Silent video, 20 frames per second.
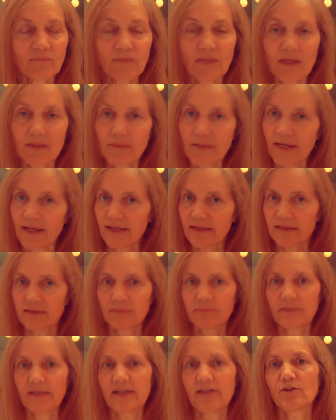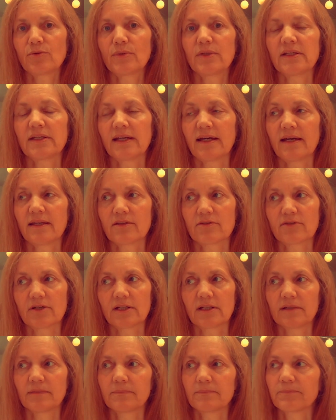I'm at the banquet
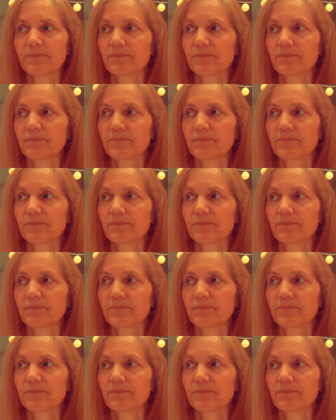gathering.